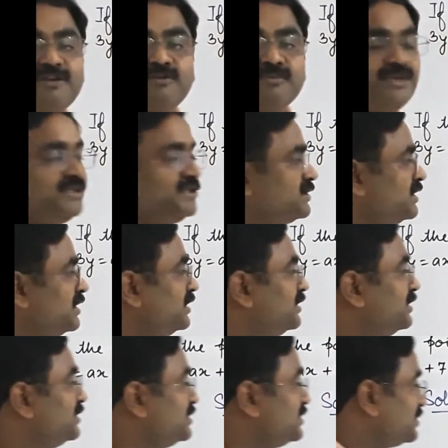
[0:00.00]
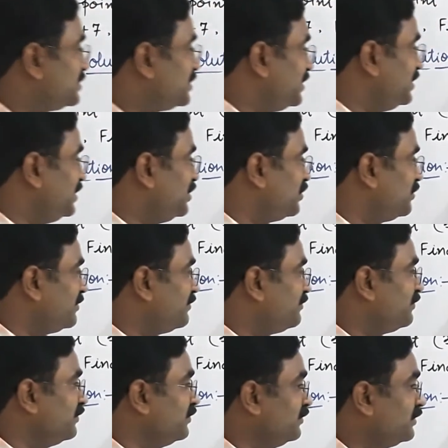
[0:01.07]
means this 3,
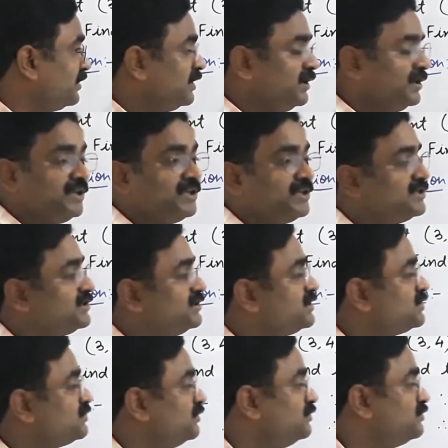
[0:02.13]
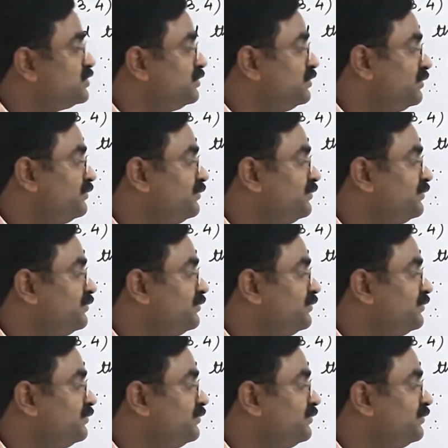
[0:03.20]
4 is the solution of